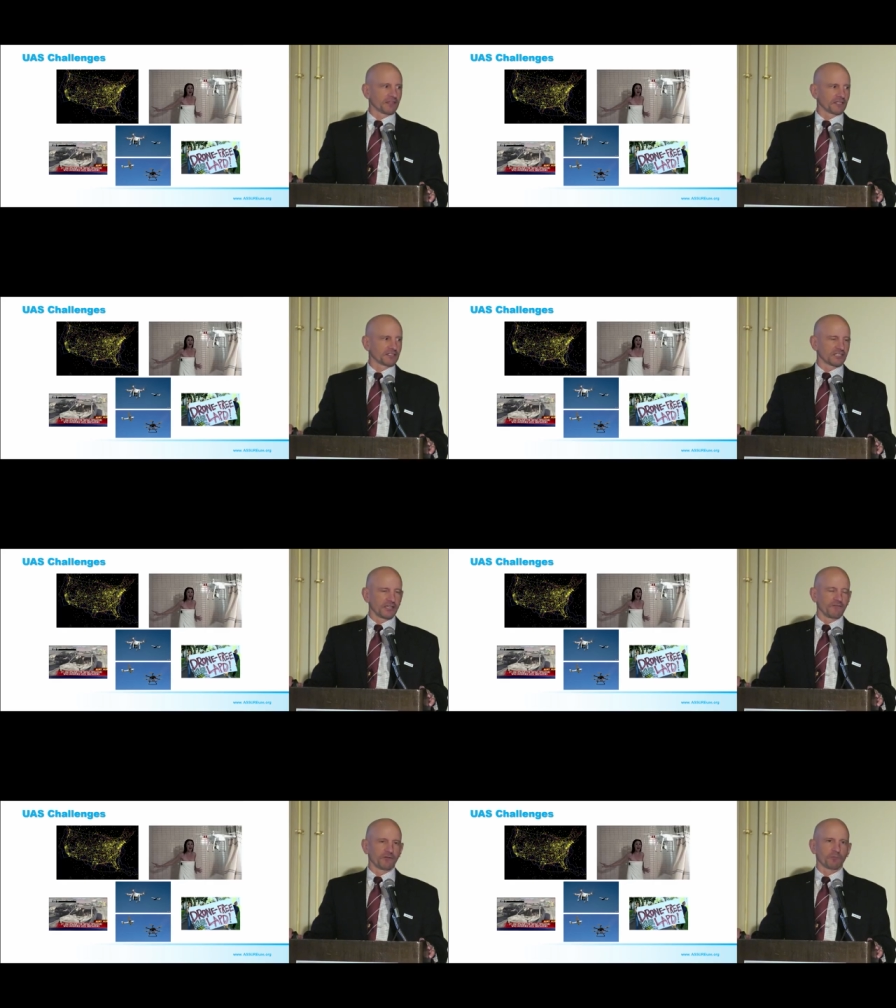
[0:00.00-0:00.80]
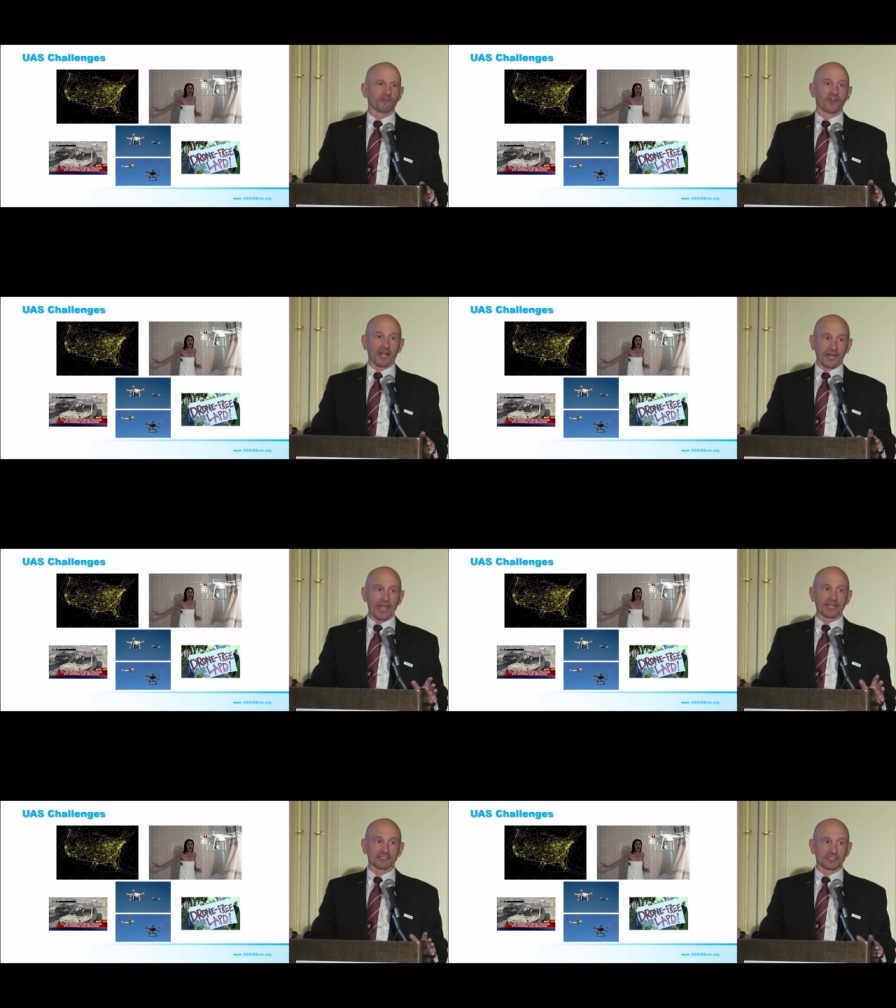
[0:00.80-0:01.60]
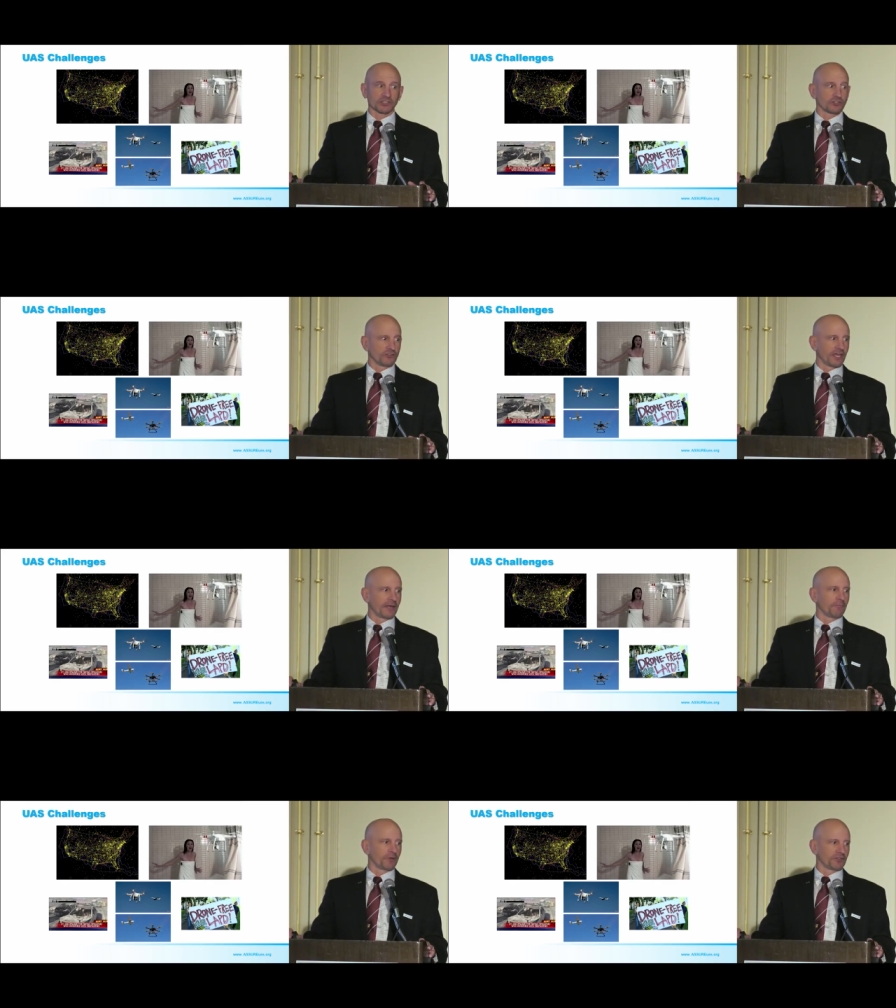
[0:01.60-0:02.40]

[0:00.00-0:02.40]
thing safe and provide access to that,